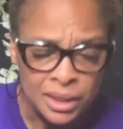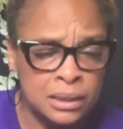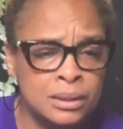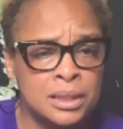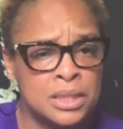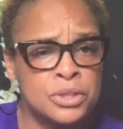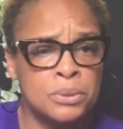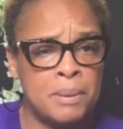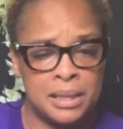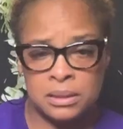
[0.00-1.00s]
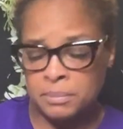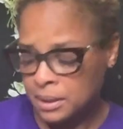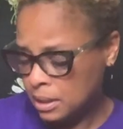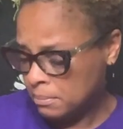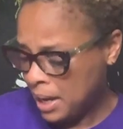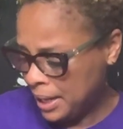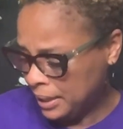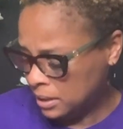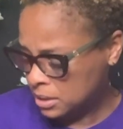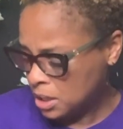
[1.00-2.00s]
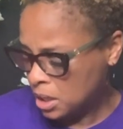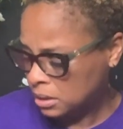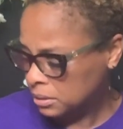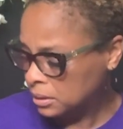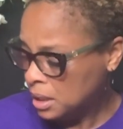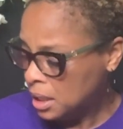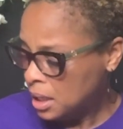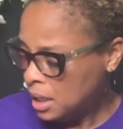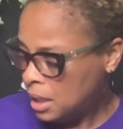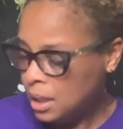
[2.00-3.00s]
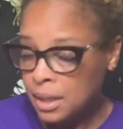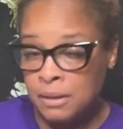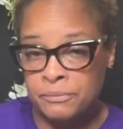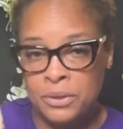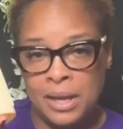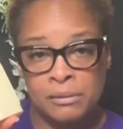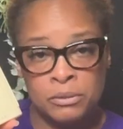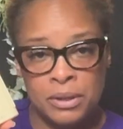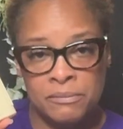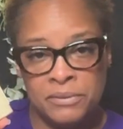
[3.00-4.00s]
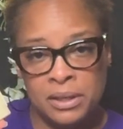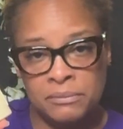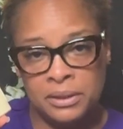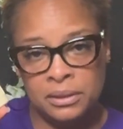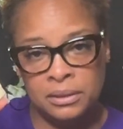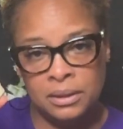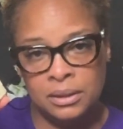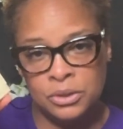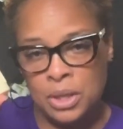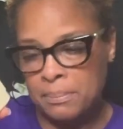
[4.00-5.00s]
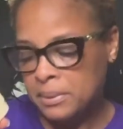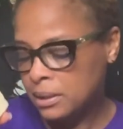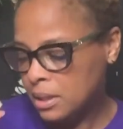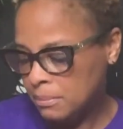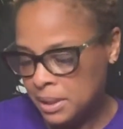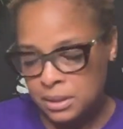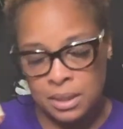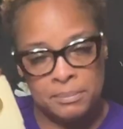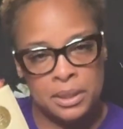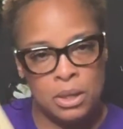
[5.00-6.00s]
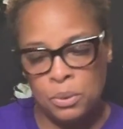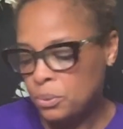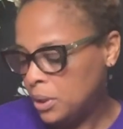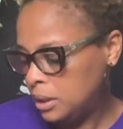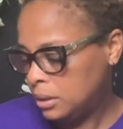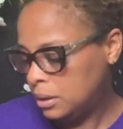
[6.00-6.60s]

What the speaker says: looking to possibly get my hands on. If you have cream velvet, drop in the comments. Let me know what